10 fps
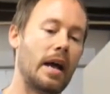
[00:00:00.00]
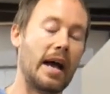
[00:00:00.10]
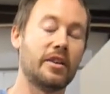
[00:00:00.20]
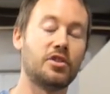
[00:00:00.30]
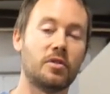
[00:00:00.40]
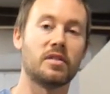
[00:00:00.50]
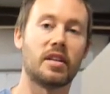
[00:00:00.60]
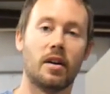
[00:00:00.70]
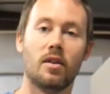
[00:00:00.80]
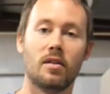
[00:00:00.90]
as you can
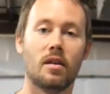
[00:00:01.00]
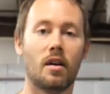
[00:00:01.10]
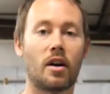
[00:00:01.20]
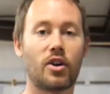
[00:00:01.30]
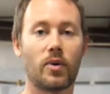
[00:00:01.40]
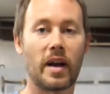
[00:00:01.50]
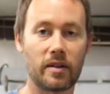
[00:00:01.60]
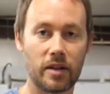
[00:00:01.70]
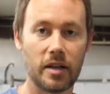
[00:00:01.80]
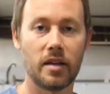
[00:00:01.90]
tell, a
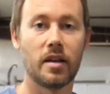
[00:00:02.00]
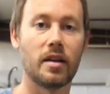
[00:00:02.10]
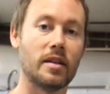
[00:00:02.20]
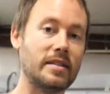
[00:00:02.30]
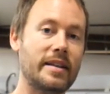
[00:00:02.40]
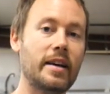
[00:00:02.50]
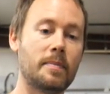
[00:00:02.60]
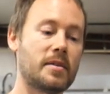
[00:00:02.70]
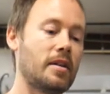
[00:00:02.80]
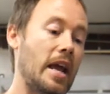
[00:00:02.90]
correctly
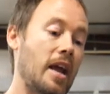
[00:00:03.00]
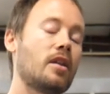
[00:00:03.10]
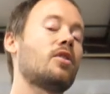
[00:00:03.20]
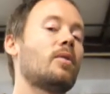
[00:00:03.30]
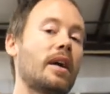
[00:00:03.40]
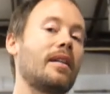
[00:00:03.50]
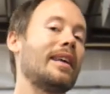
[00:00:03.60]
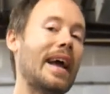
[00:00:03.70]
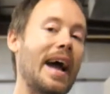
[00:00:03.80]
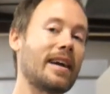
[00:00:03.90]
dipped and
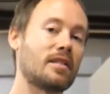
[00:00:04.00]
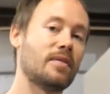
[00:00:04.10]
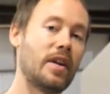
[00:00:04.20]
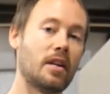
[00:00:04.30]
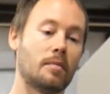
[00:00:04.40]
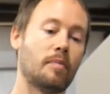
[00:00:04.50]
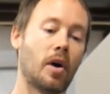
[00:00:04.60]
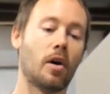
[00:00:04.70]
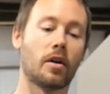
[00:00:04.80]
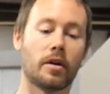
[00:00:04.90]
correctly activated
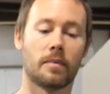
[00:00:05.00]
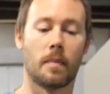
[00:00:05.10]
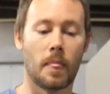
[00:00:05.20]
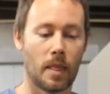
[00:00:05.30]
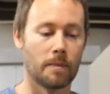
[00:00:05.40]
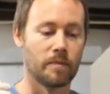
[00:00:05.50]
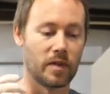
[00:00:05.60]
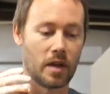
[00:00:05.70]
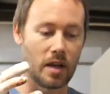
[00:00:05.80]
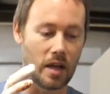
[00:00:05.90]
part,
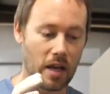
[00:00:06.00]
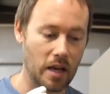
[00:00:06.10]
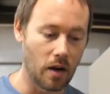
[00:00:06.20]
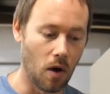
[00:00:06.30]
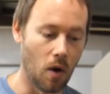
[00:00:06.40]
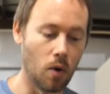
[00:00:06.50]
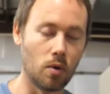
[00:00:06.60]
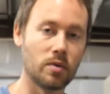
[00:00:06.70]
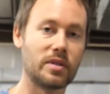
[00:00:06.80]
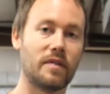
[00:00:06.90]
it
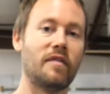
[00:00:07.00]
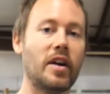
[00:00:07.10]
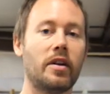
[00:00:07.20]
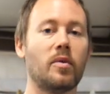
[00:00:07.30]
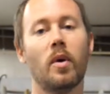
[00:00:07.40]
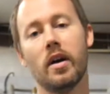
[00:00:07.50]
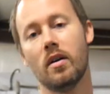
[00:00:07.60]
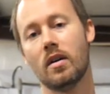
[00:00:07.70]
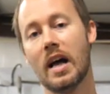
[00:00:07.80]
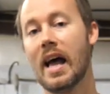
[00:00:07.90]
holds very
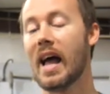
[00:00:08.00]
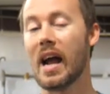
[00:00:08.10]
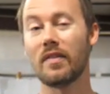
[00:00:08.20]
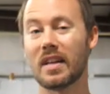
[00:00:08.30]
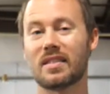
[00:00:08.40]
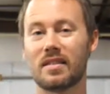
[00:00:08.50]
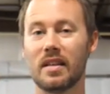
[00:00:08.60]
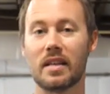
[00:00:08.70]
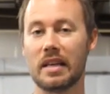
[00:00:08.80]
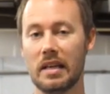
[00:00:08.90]
well. And that's
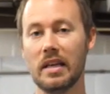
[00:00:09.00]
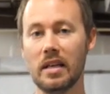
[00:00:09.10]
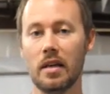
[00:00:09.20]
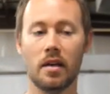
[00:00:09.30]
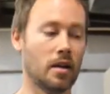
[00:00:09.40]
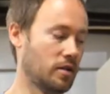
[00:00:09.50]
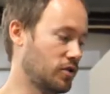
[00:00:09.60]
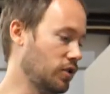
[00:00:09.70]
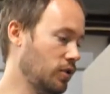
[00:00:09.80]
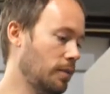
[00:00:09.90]
the key
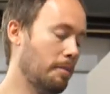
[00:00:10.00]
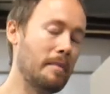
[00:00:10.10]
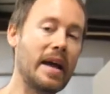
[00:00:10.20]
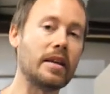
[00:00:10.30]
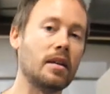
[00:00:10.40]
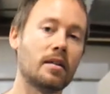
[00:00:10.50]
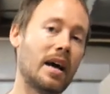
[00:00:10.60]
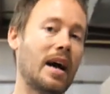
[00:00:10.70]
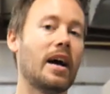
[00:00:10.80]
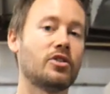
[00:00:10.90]
to making
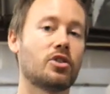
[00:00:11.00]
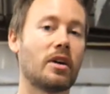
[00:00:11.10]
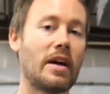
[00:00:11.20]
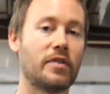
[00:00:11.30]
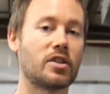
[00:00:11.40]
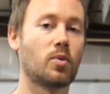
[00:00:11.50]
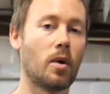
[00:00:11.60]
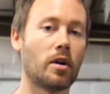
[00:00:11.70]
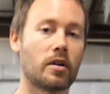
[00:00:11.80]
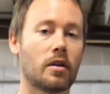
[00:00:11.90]
the hydrographics
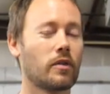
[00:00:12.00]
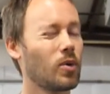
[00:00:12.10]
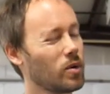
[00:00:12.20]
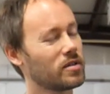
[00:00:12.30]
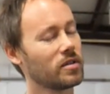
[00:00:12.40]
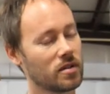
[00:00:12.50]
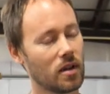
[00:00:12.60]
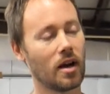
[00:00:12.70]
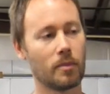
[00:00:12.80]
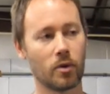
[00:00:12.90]
work. Of course, there's a
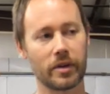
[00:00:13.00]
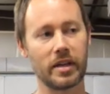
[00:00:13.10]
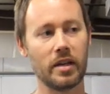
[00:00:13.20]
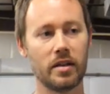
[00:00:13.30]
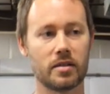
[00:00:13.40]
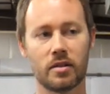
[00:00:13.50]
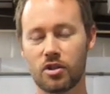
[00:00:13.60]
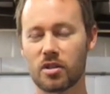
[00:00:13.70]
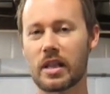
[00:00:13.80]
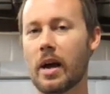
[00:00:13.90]
lot more keys than
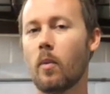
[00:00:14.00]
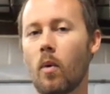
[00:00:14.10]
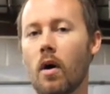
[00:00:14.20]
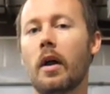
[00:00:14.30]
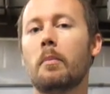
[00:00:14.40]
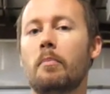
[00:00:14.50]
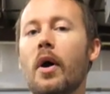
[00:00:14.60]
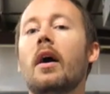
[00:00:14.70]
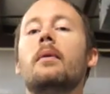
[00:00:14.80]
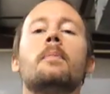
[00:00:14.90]
just that one,
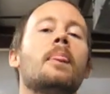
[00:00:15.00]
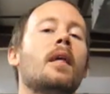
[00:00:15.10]
but